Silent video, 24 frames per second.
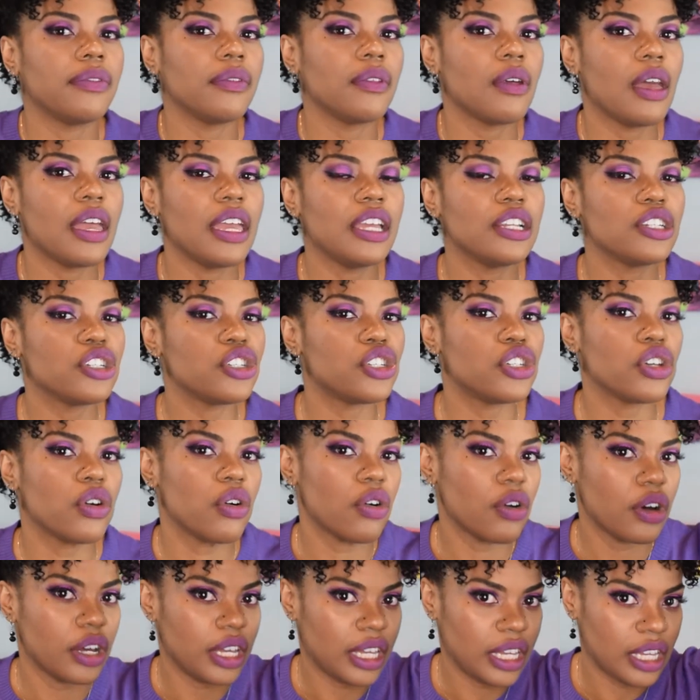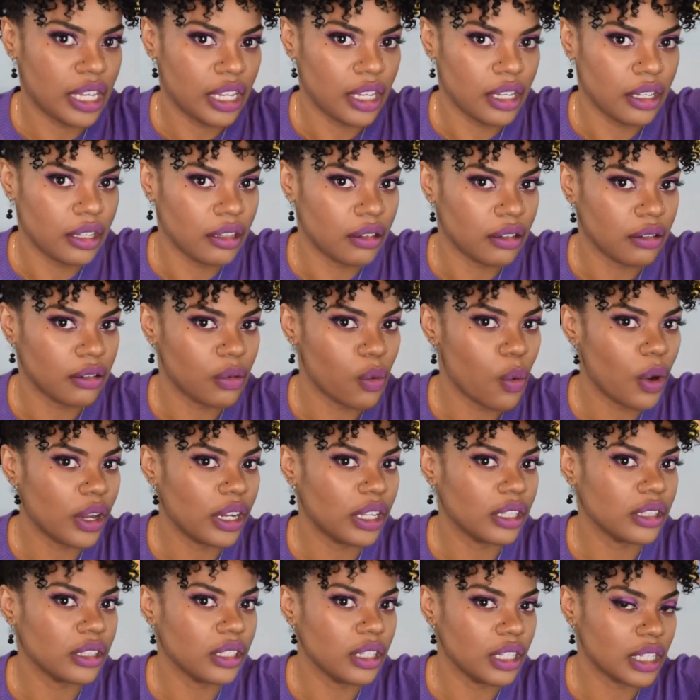enjoy what
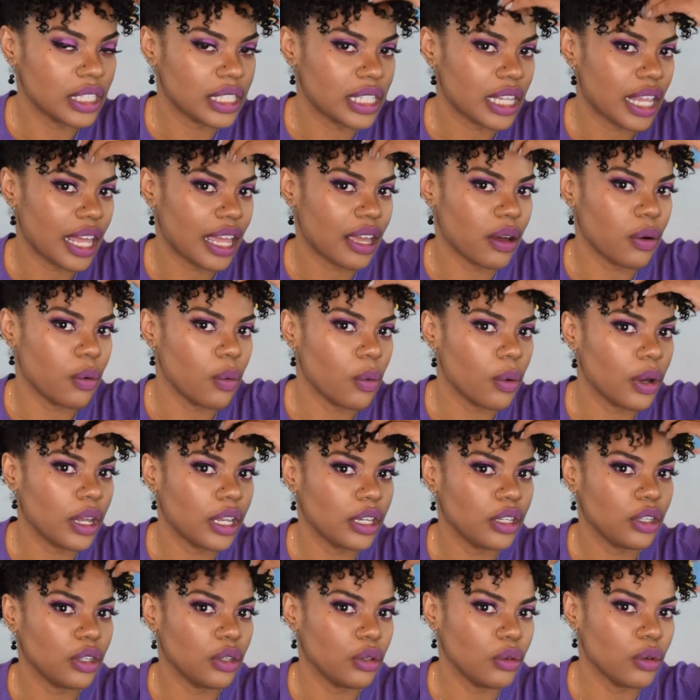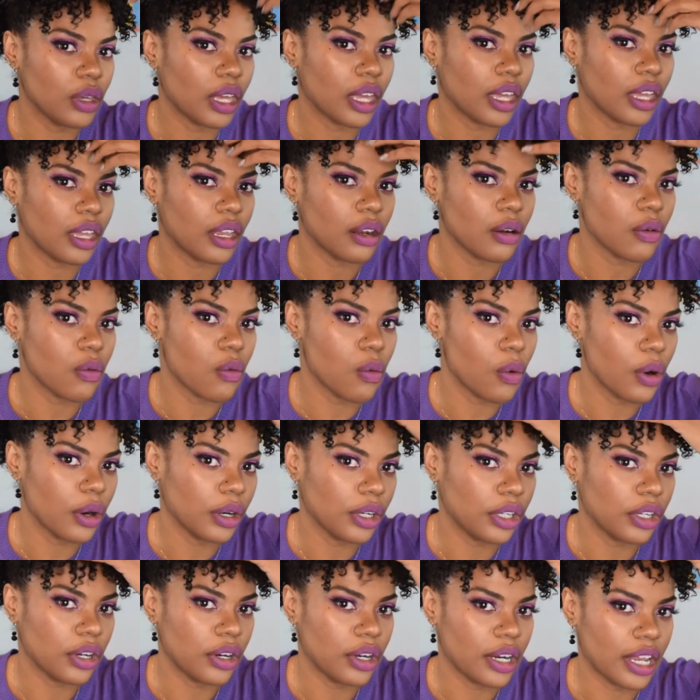it looks like when you can work
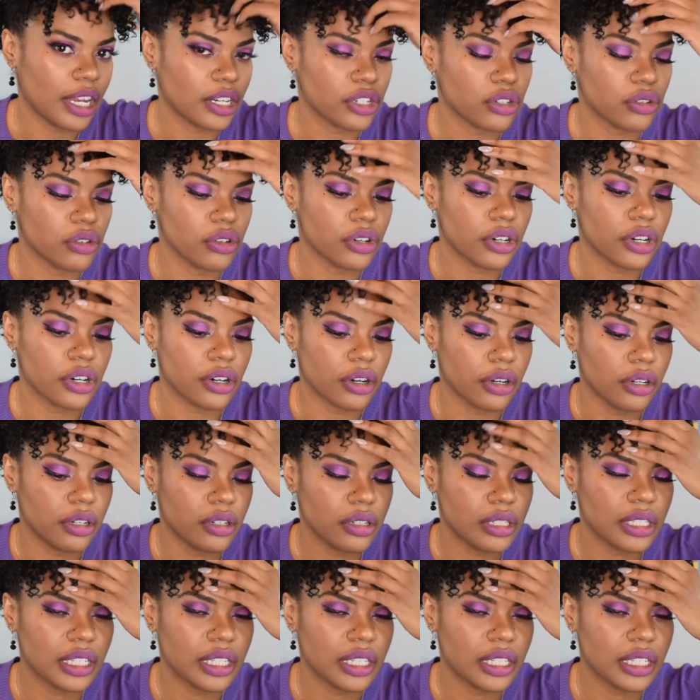your natural curls.